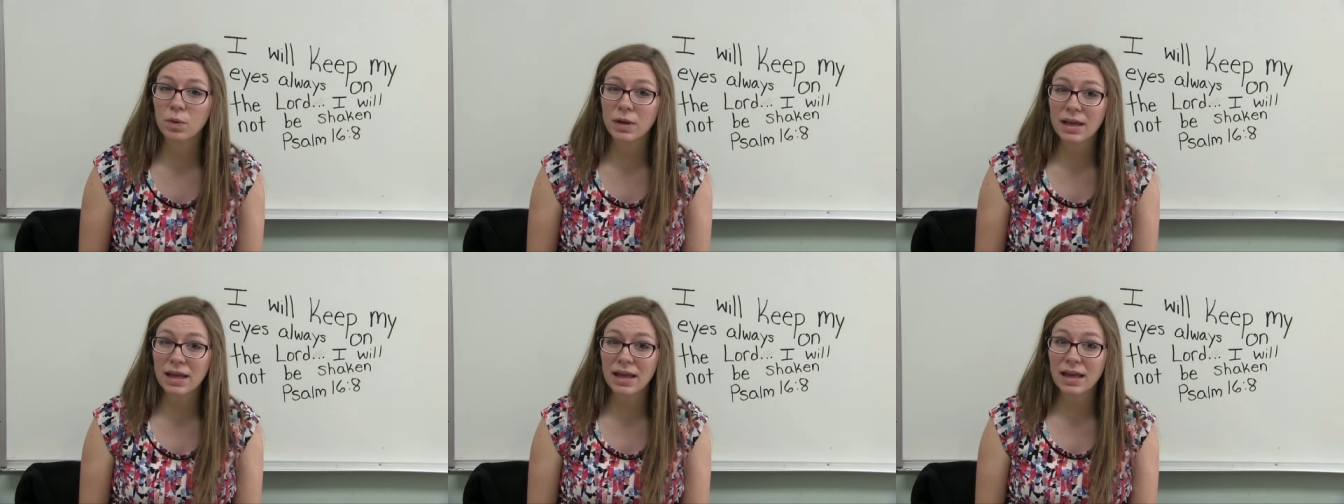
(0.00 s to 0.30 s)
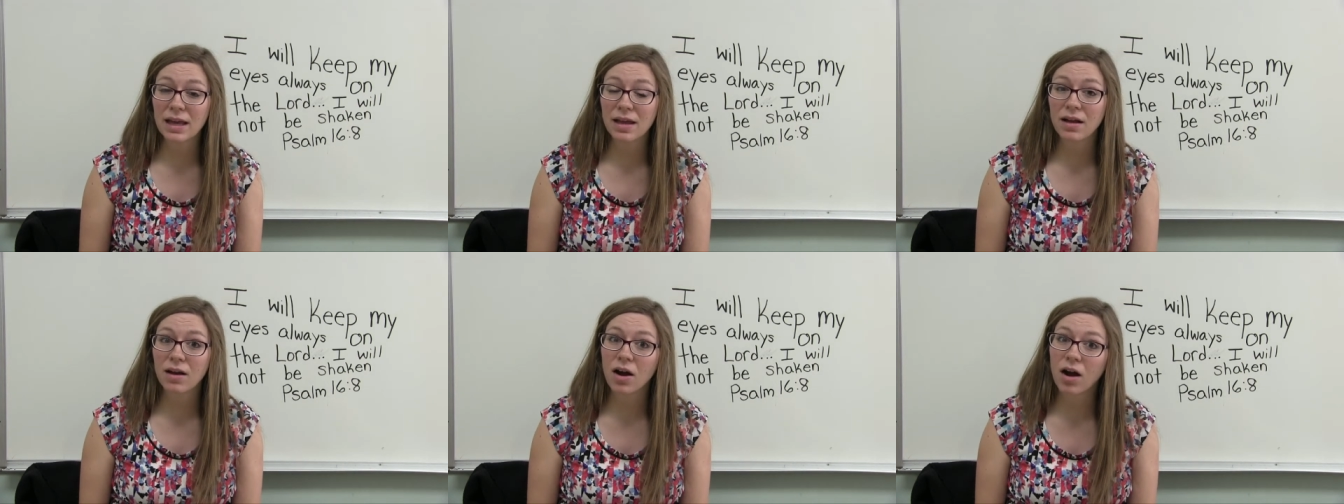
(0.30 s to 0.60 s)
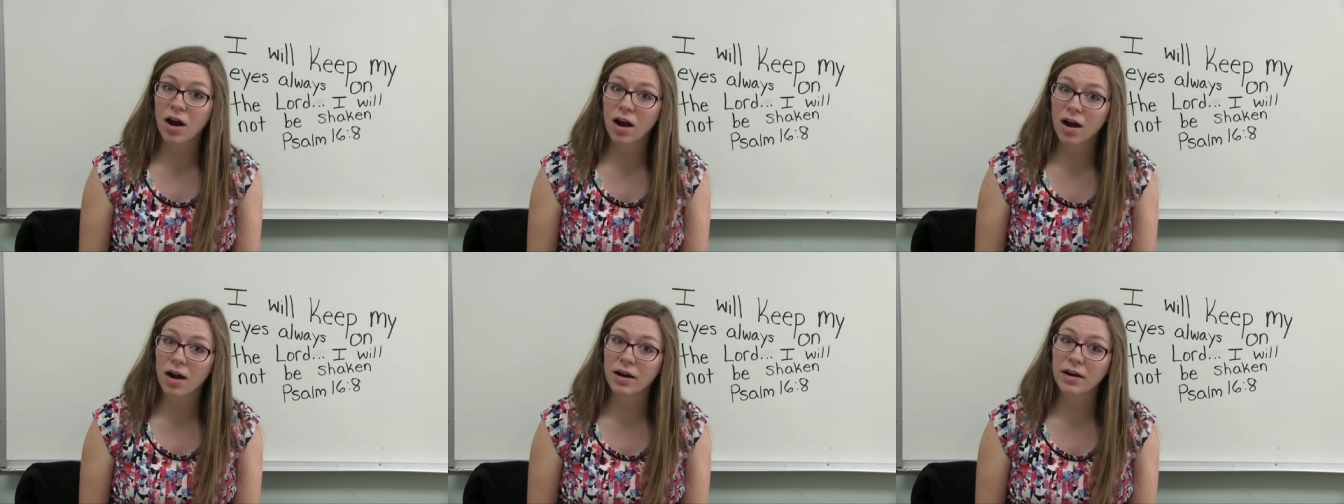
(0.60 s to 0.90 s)
we
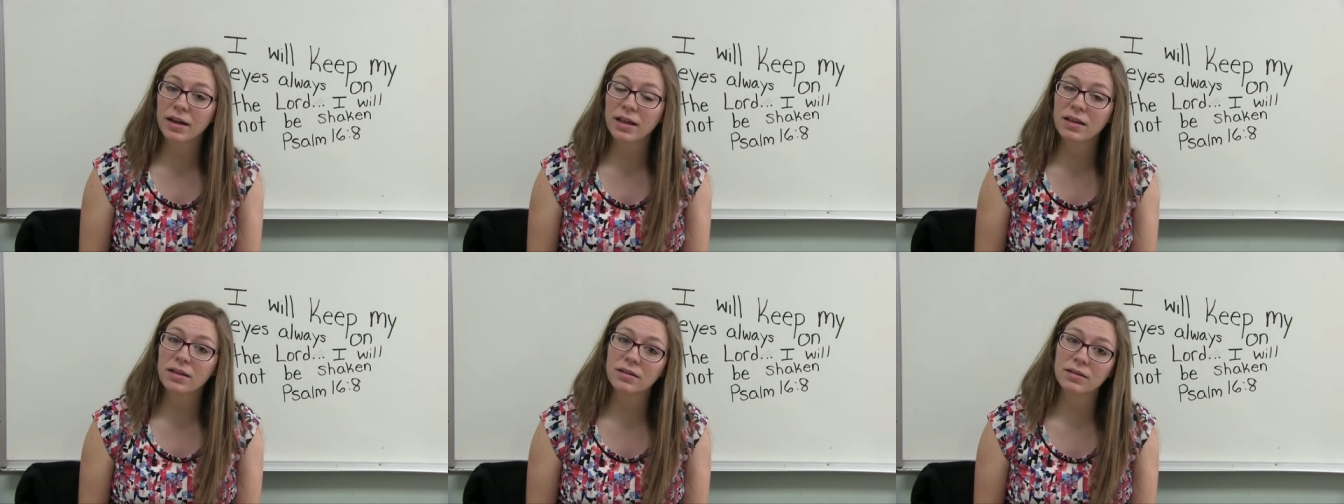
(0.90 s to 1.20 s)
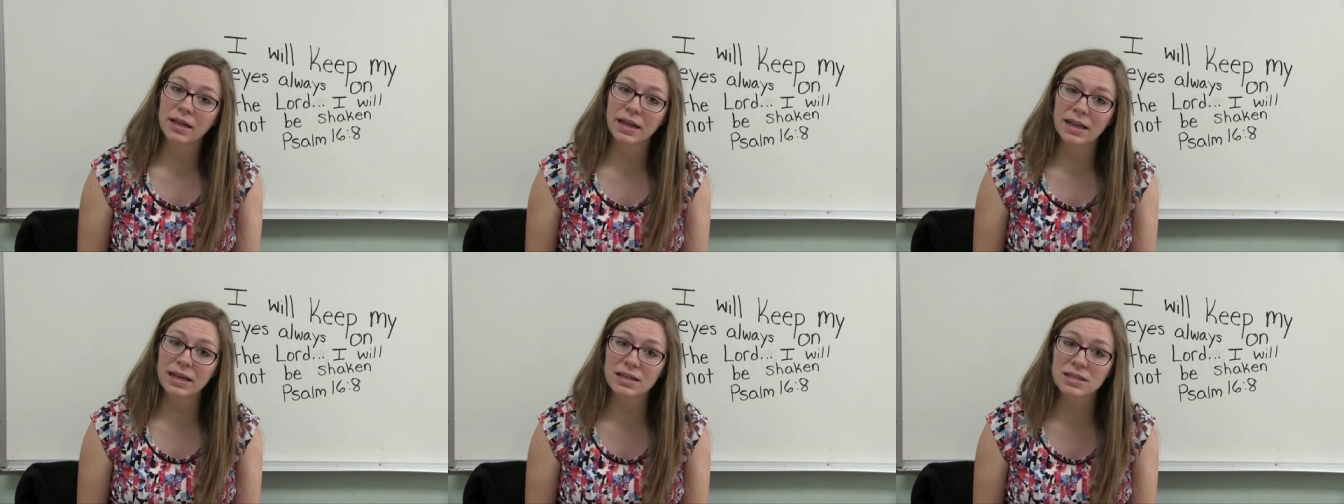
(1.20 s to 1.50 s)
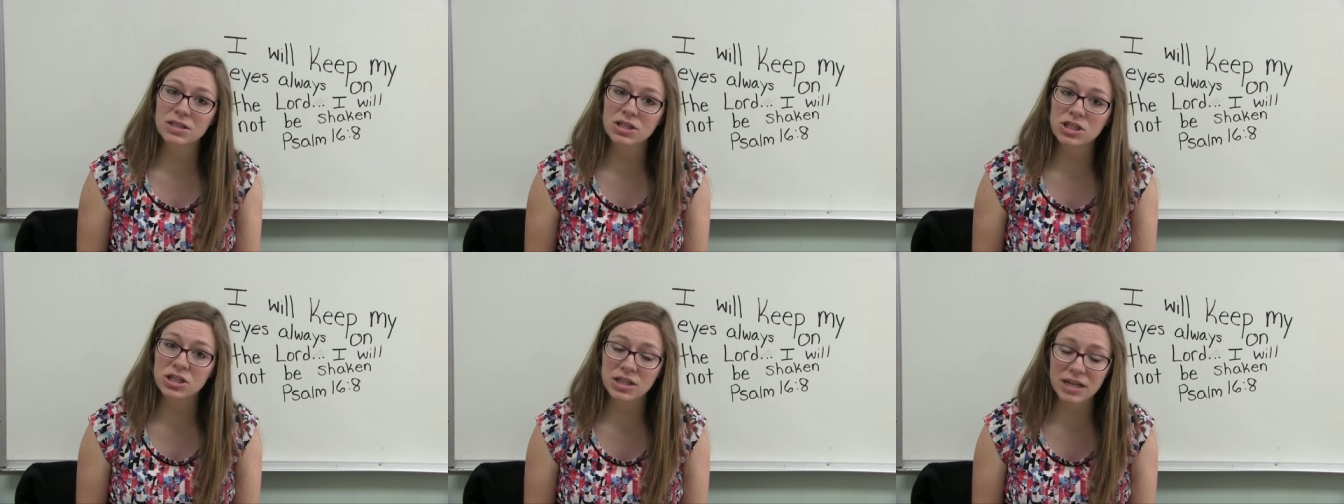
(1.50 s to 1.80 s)
are like
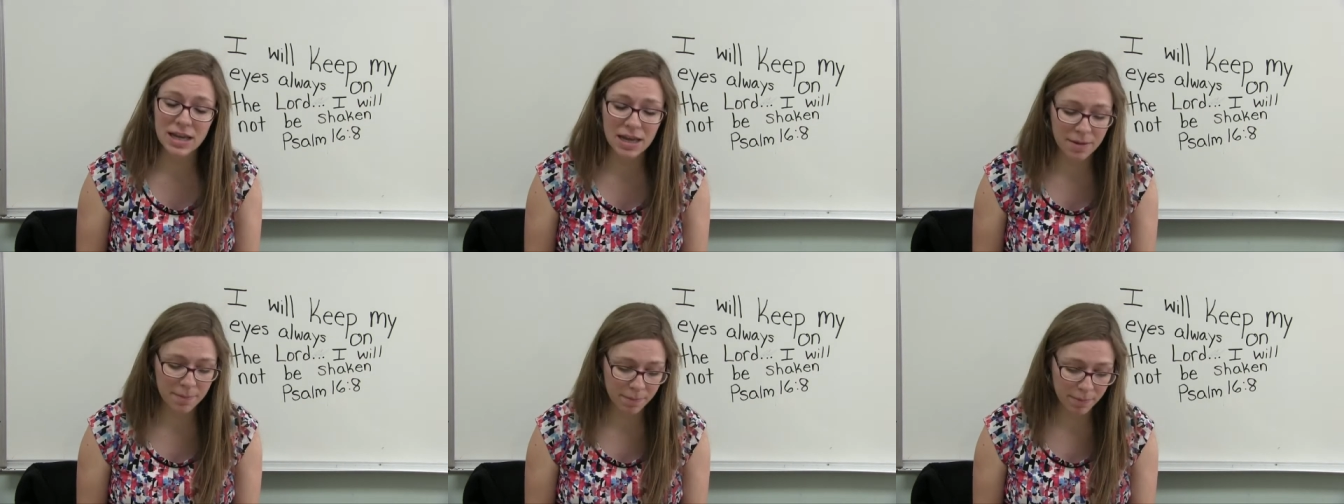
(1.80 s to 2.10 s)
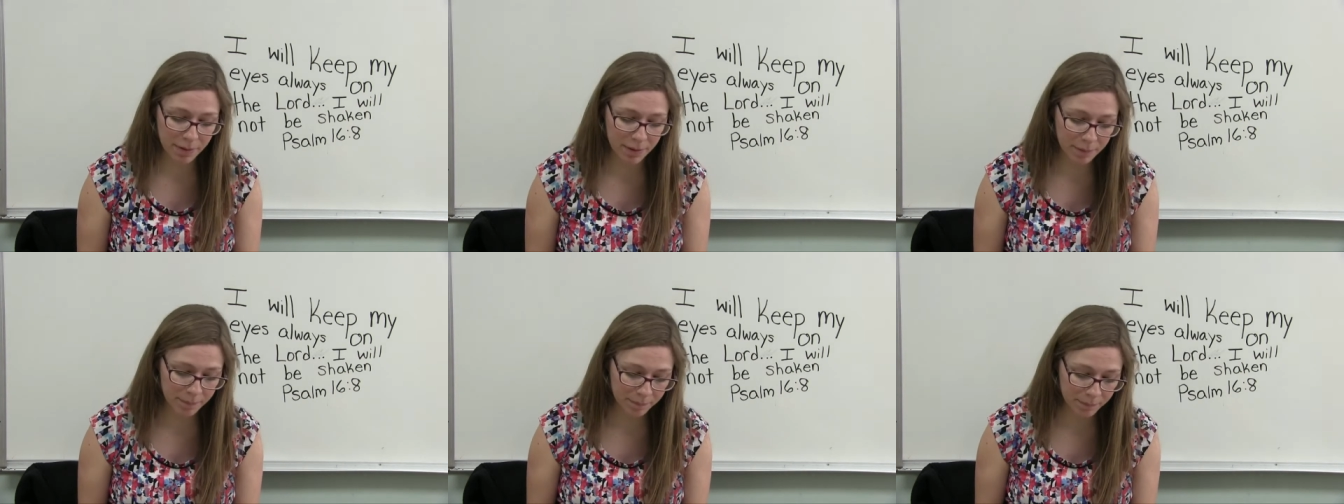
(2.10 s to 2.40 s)
his sheep.